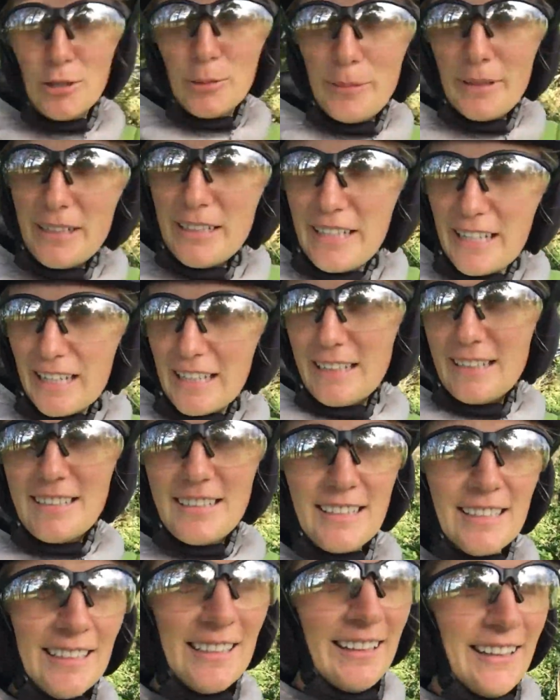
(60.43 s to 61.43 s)
too many
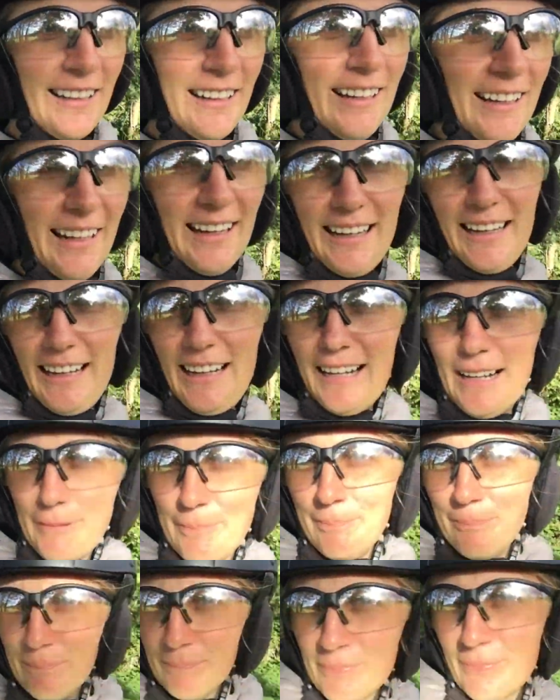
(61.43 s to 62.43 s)
days.
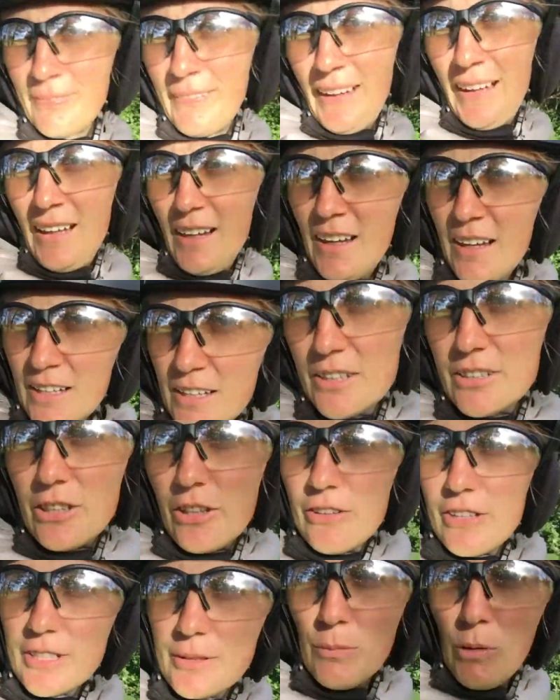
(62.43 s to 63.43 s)
Um,
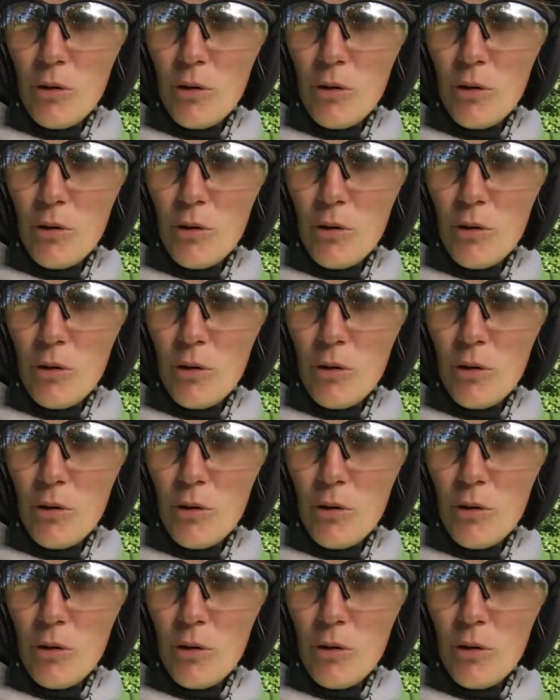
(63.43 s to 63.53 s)
so this